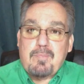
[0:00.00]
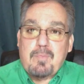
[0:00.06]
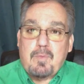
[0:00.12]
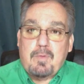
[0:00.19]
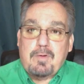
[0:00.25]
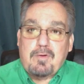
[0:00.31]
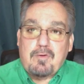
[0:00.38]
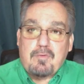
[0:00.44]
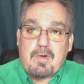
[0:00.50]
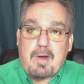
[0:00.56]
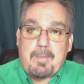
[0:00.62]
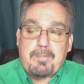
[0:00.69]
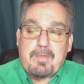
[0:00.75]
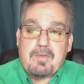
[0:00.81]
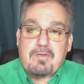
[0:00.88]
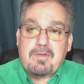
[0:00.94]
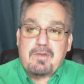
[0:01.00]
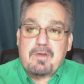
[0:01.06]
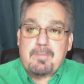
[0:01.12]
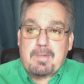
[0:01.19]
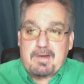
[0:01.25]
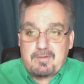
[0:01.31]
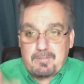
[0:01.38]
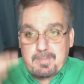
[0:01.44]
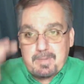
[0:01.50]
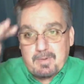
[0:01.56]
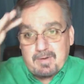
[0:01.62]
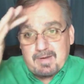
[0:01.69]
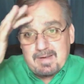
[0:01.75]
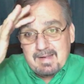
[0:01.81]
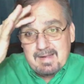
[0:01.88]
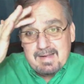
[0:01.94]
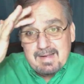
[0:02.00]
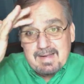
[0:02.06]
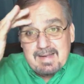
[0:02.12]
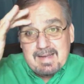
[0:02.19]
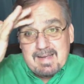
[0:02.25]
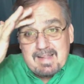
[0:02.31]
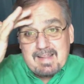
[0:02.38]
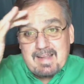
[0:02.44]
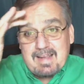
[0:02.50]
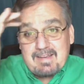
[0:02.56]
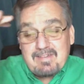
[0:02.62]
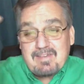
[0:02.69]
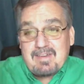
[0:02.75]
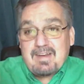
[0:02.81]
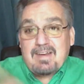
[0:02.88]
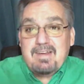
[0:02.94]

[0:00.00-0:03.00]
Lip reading: morning to drop this into my spirit. That,